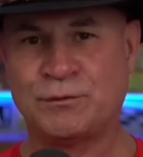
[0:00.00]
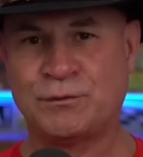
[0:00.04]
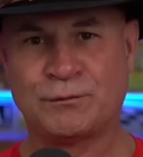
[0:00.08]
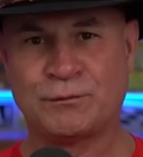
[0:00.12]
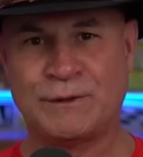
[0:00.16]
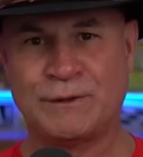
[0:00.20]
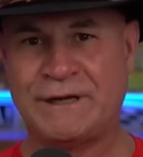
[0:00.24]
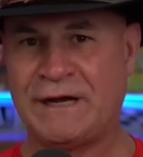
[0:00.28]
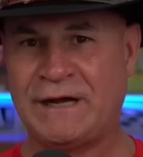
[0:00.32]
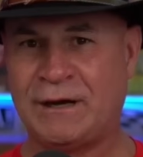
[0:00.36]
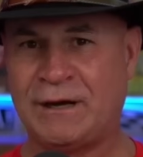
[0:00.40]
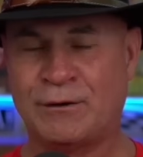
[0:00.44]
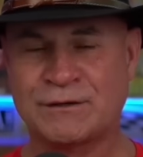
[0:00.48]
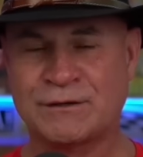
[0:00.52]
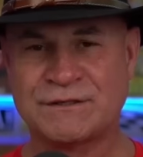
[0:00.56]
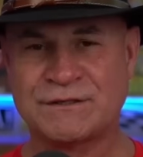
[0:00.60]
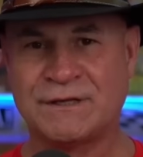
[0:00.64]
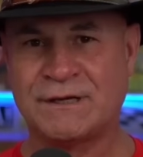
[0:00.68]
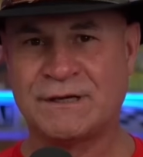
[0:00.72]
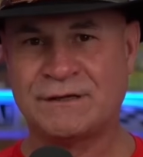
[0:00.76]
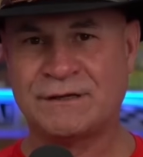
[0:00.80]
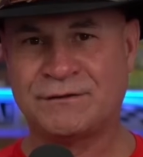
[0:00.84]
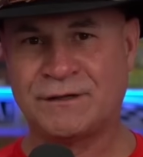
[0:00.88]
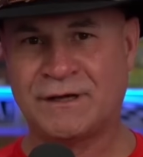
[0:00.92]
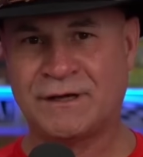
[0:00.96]
three hours
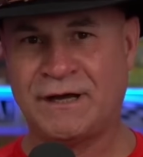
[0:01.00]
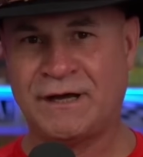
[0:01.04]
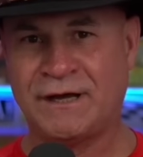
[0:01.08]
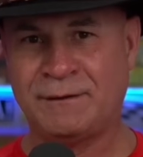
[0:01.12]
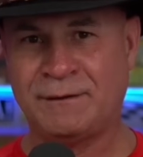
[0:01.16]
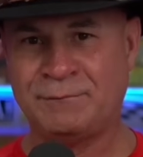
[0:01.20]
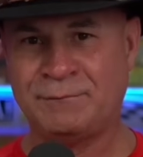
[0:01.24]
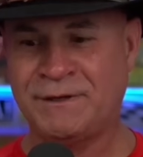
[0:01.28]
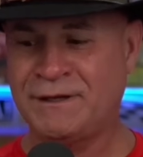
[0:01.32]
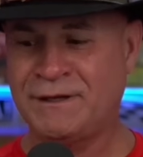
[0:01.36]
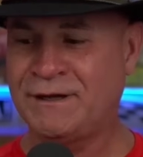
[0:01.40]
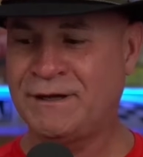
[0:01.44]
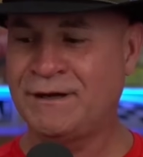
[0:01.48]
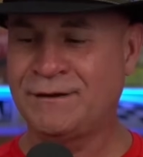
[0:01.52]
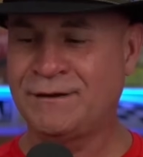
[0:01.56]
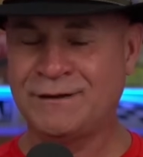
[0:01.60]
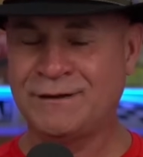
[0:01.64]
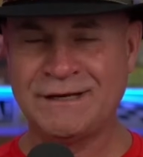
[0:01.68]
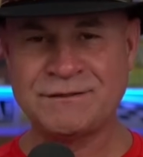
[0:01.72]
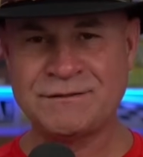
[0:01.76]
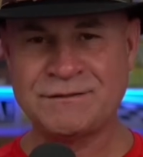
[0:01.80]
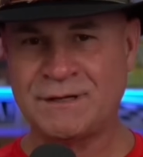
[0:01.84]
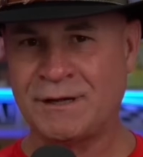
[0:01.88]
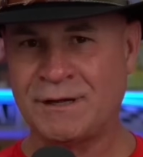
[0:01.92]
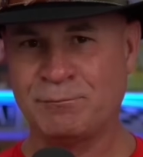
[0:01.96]
at a time,
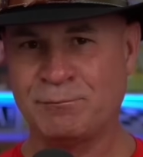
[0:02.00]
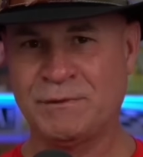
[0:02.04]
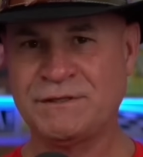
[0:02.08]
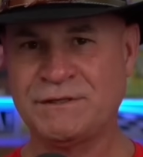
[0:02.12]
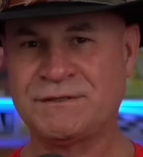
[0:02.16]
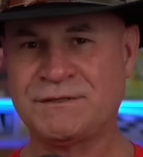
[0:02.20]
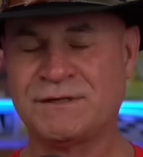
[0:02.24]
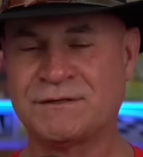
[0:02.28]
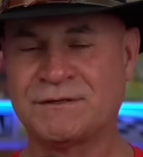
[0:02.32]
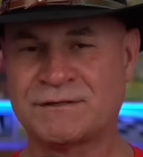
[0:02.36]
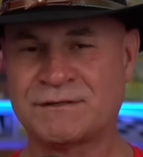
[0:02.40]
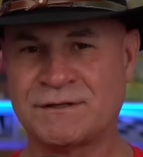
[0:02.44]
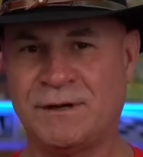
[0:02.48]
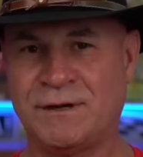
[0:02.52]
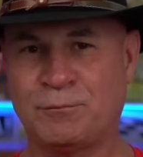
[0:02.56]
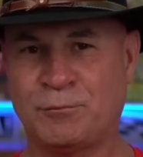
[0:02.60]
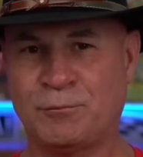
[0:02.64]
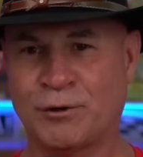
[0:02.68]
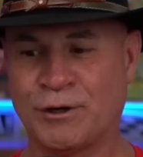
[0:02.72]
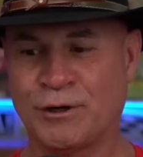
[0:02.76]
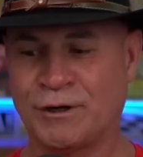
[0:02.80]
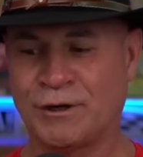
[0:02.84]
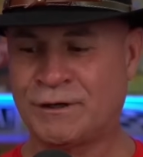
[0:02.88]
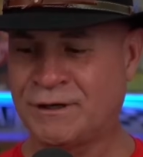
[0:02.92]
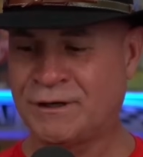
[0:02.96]
that's not missing some
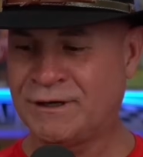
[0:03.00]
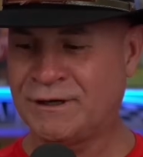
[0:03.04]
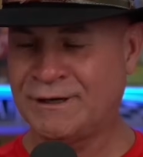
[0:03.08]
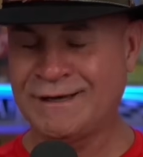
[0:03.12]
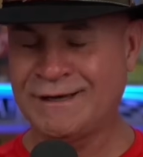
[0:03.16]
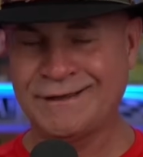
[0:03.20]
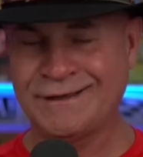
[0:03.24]
work.